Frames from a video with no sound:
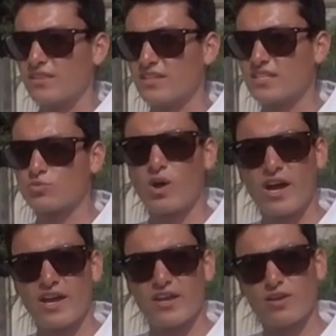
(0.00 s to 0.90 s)
This is
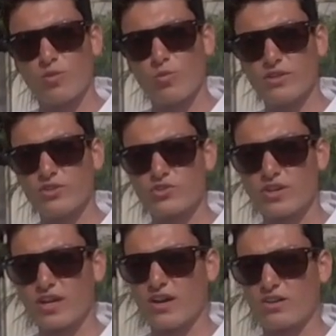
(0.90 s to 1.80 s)
why when you
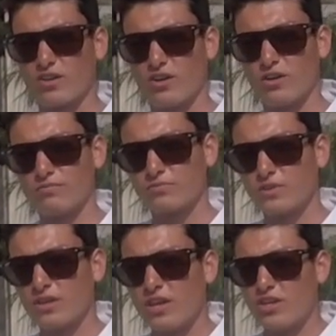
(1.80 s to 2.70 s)
drink alcohol,
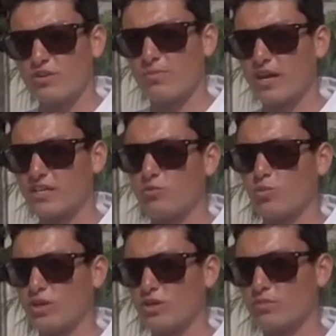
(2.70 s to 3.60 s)
your body
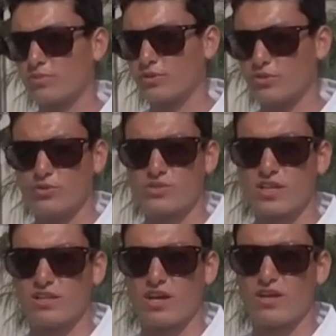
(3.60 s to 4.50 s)
will produce
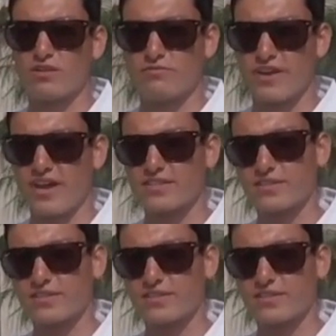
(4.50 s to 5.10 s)
a lot of fat.